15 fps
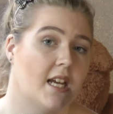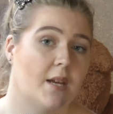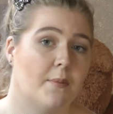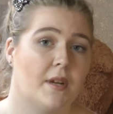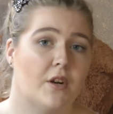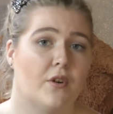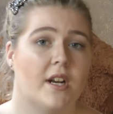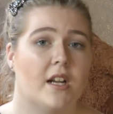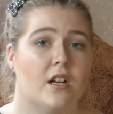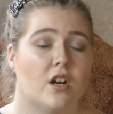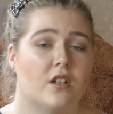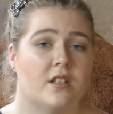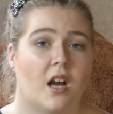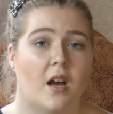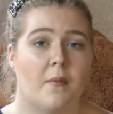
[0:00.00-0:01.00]
take me a really
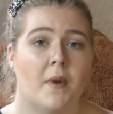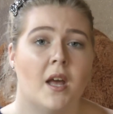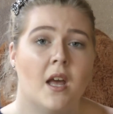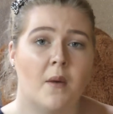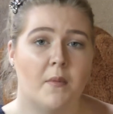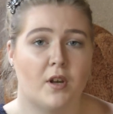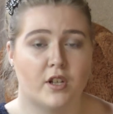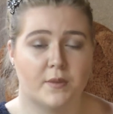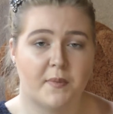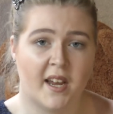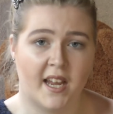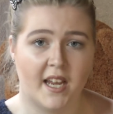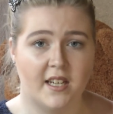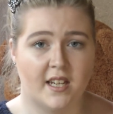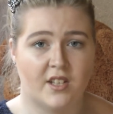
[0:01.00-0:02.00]
long time because my
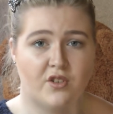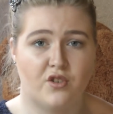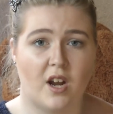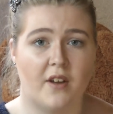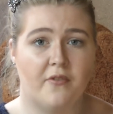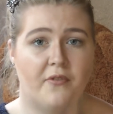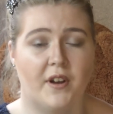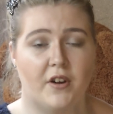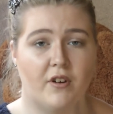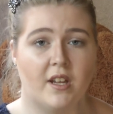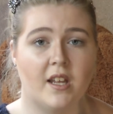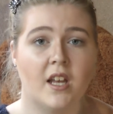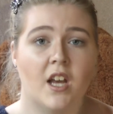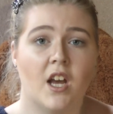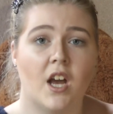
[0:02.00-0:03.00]
hair does dry very
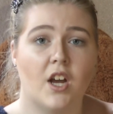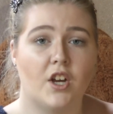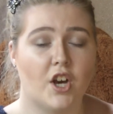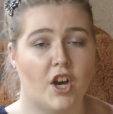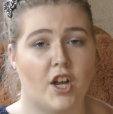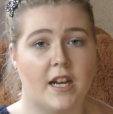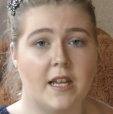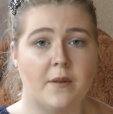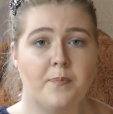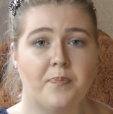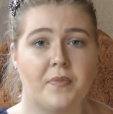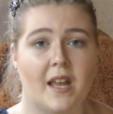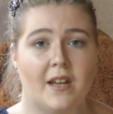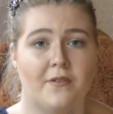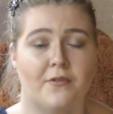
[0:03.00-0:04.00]
curly
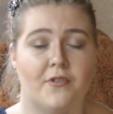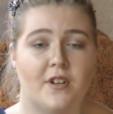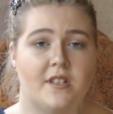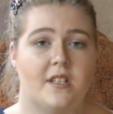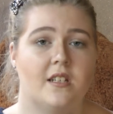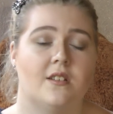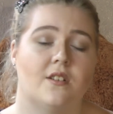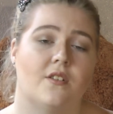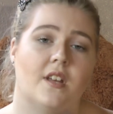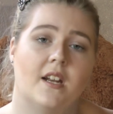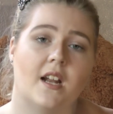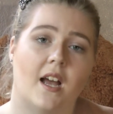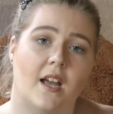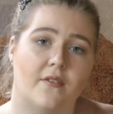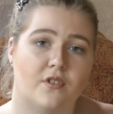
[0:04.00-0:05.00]
and frizzy, so then
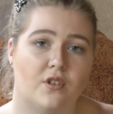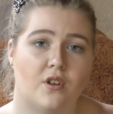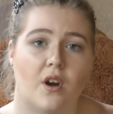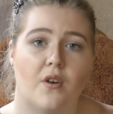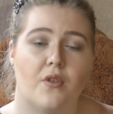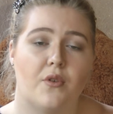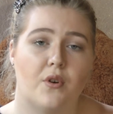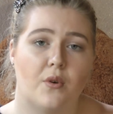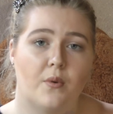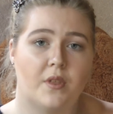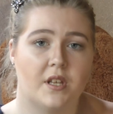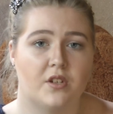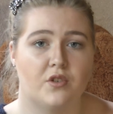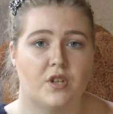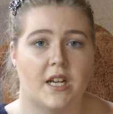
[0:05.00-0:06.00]
I have to go through with
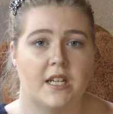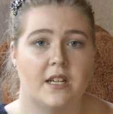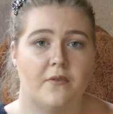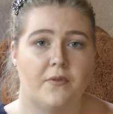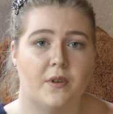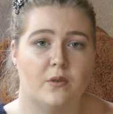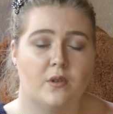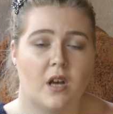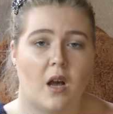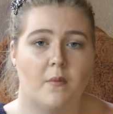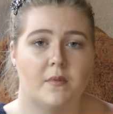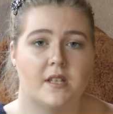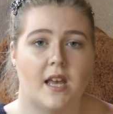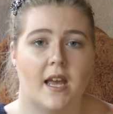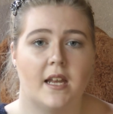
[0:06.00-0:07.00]
the straightener a few
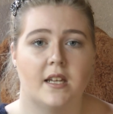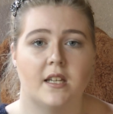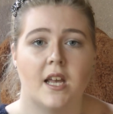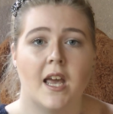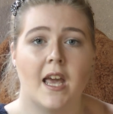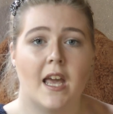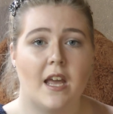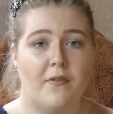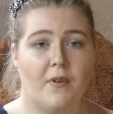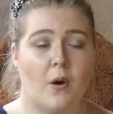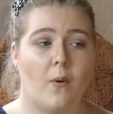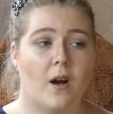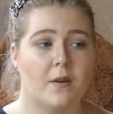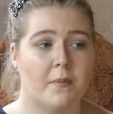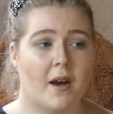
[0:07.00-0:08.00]
times. And if I
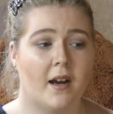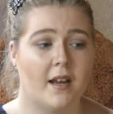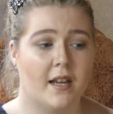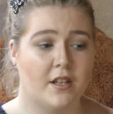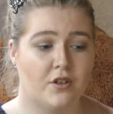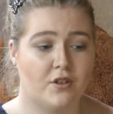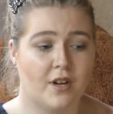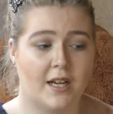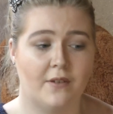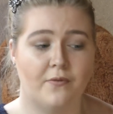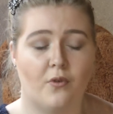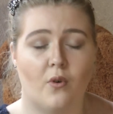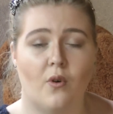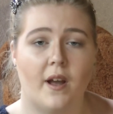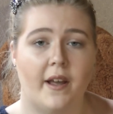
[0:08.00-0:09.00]
want my hair straight
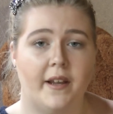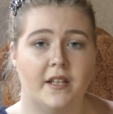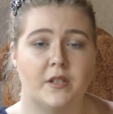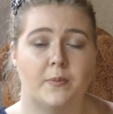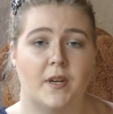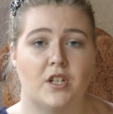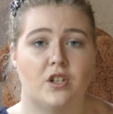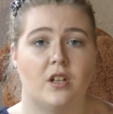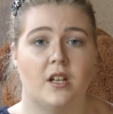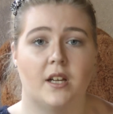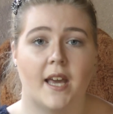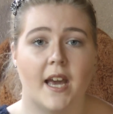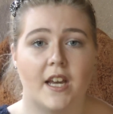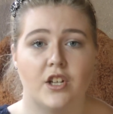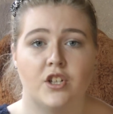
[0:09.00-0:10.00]
for a special
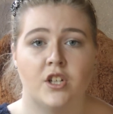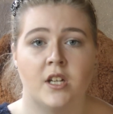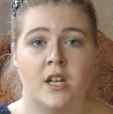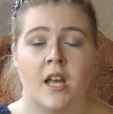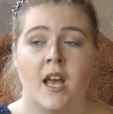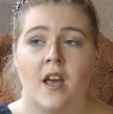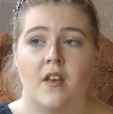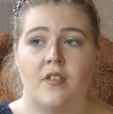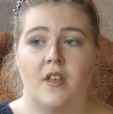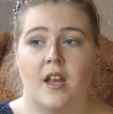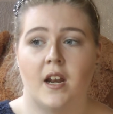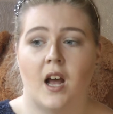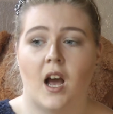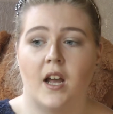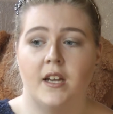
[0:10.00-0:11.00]
occasion,
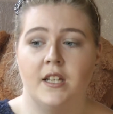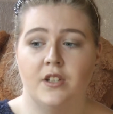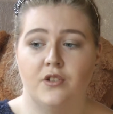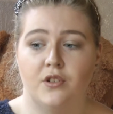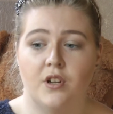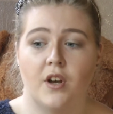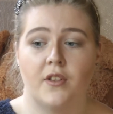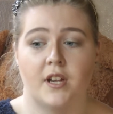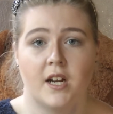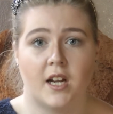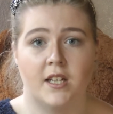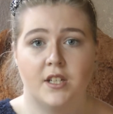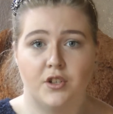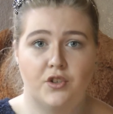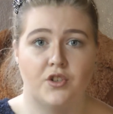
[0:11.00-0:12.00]
then I need to know that
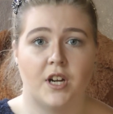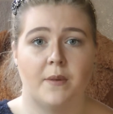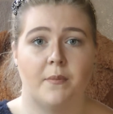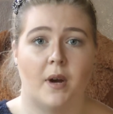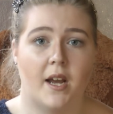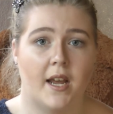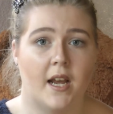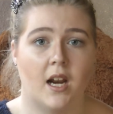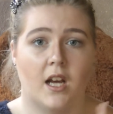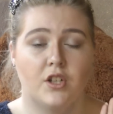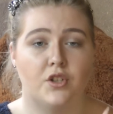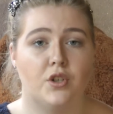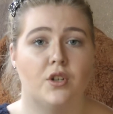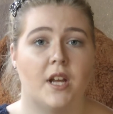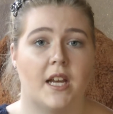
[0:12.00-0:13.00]
I need to straighten my hair like
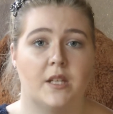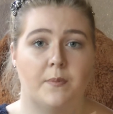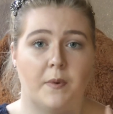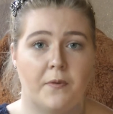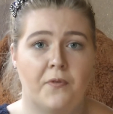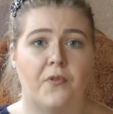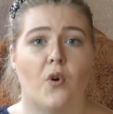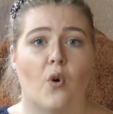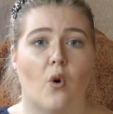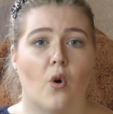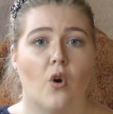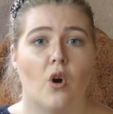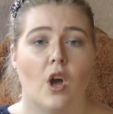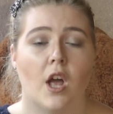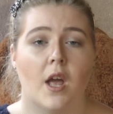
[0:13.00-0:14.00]
2 days
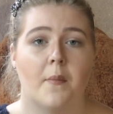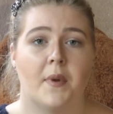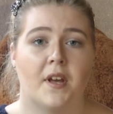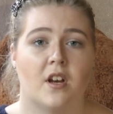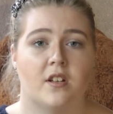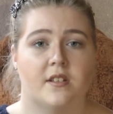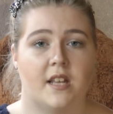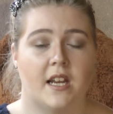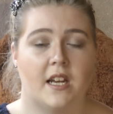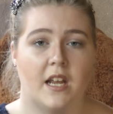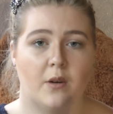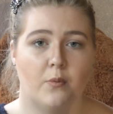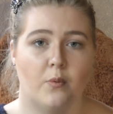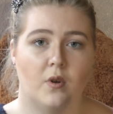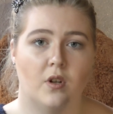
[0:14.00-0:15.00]
before, because then
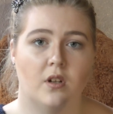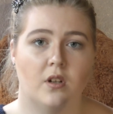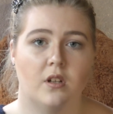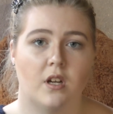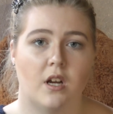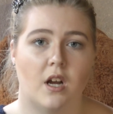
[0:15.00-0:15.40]
it will,